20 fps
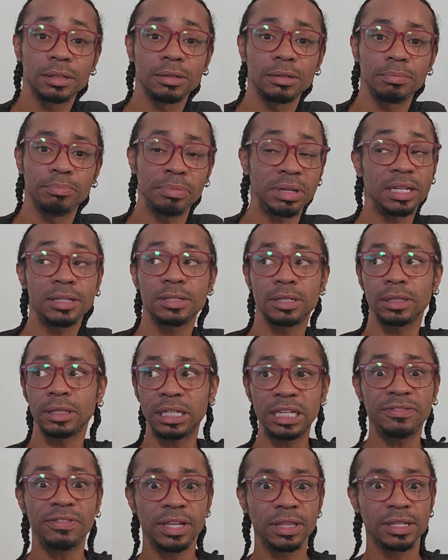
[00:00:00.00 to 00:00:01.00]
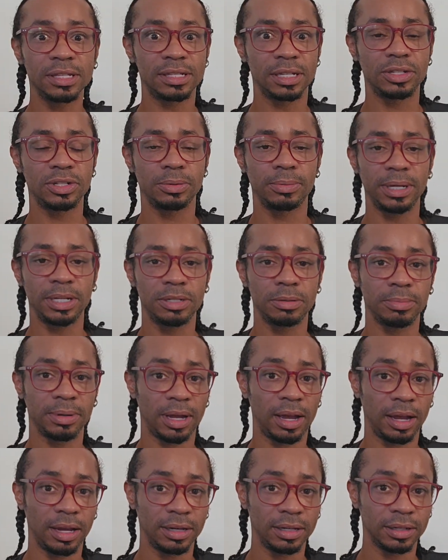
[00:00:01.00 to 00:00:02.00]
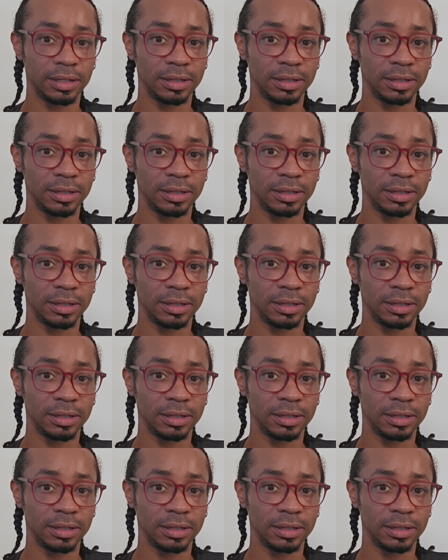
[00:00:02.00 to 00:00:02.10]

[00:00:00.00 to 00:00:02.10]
means leaving the situation behind.